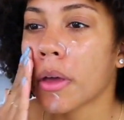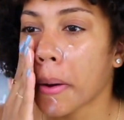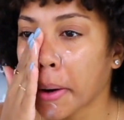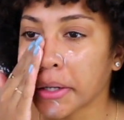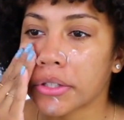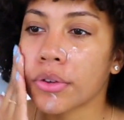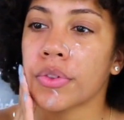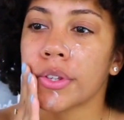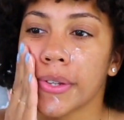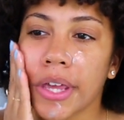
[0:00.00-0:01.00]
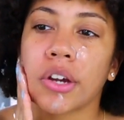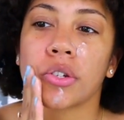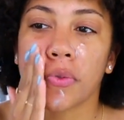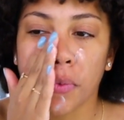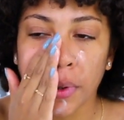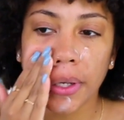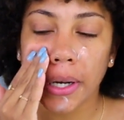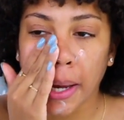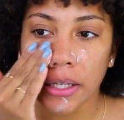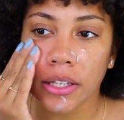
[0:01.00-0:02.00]
All right, so this is actually really
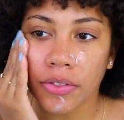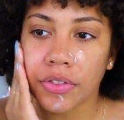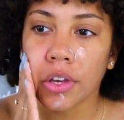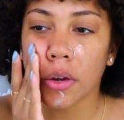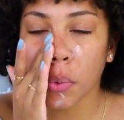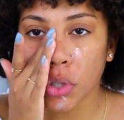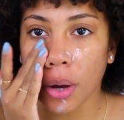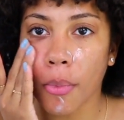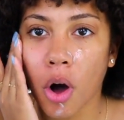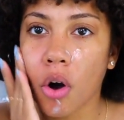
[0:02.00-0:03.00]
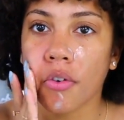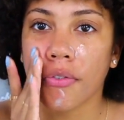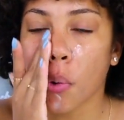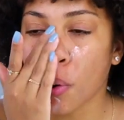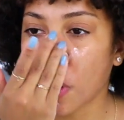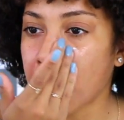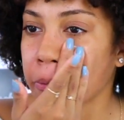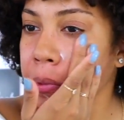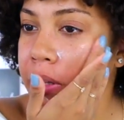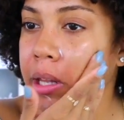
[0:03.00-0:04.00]
nice and thin, which I'm all for. I
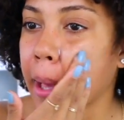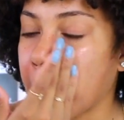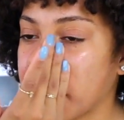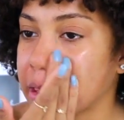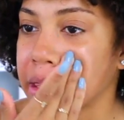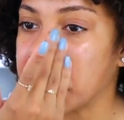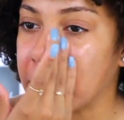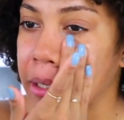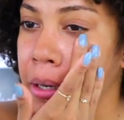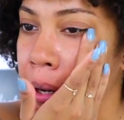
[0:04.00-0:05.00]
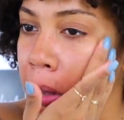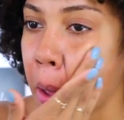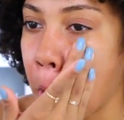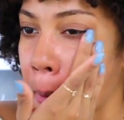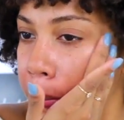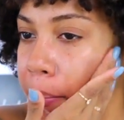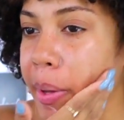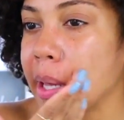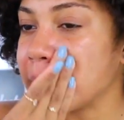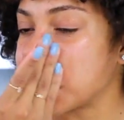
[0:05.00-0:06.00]
really like a thin
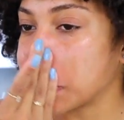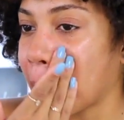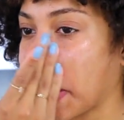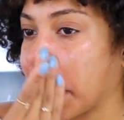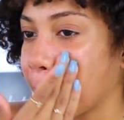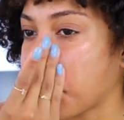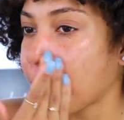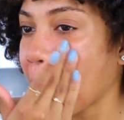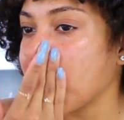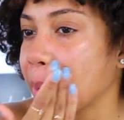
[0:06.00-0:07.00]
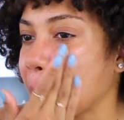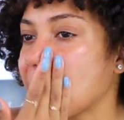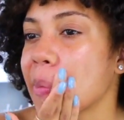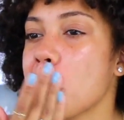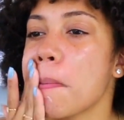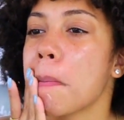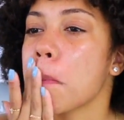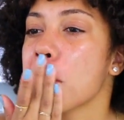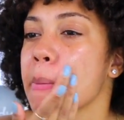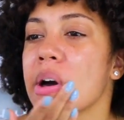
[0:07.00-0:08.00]
based like primer.
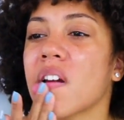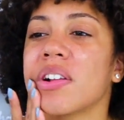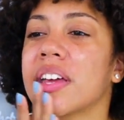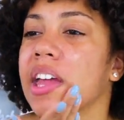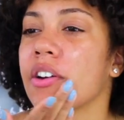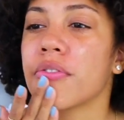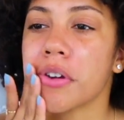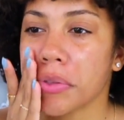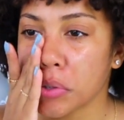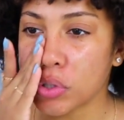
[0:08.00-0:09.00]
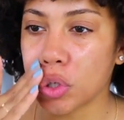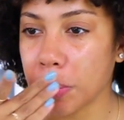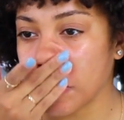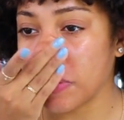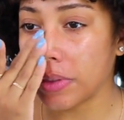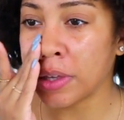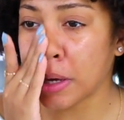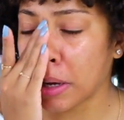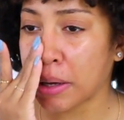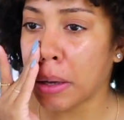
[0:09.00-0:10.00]
I don't really care for nothing super
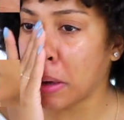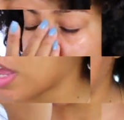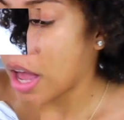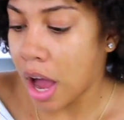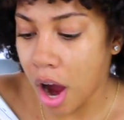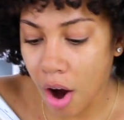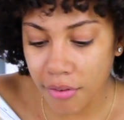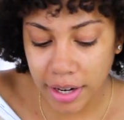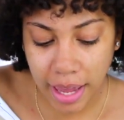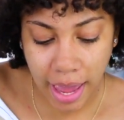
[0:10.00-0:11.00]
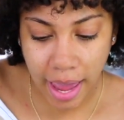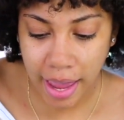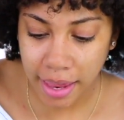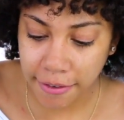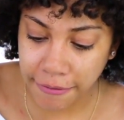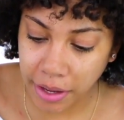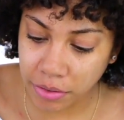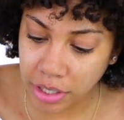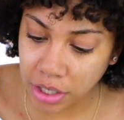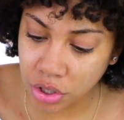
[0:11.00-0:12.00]
thick. I already had a
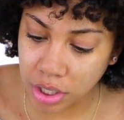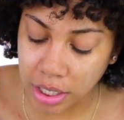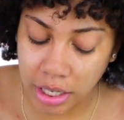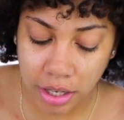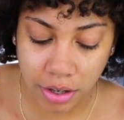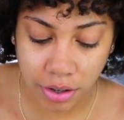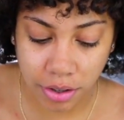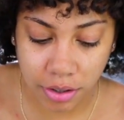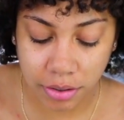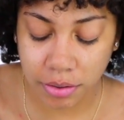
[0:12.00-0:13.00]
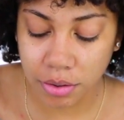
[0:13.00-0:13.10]
foundation here.